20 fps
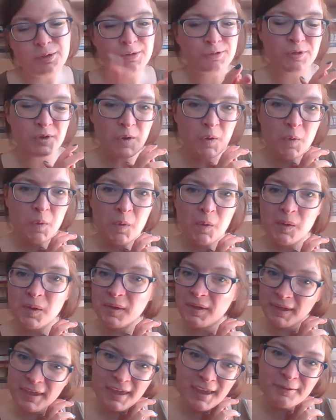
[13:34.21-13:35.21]
So
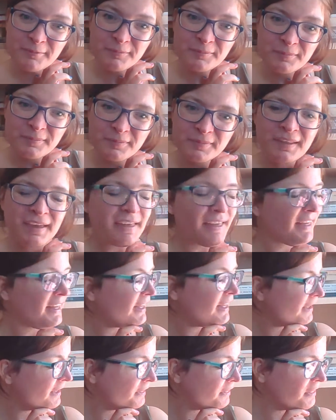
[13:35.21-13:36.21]
yeah,
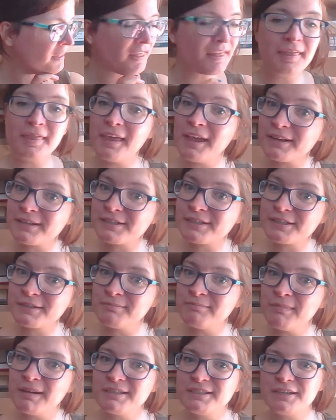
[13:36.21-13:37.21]
that,
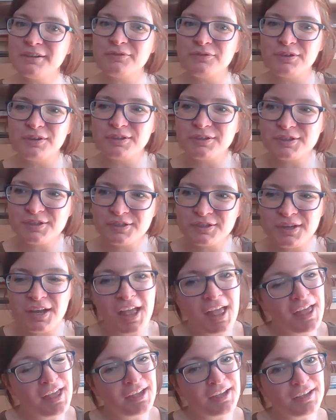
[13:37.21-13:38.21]
my dear friends,
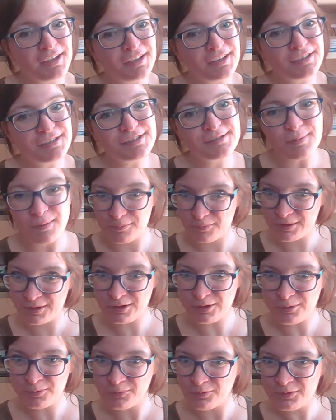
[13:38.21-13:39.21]
is my
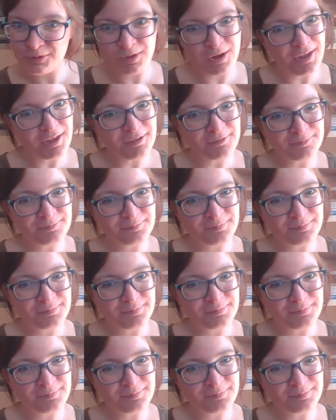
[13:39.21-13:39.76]
video for today.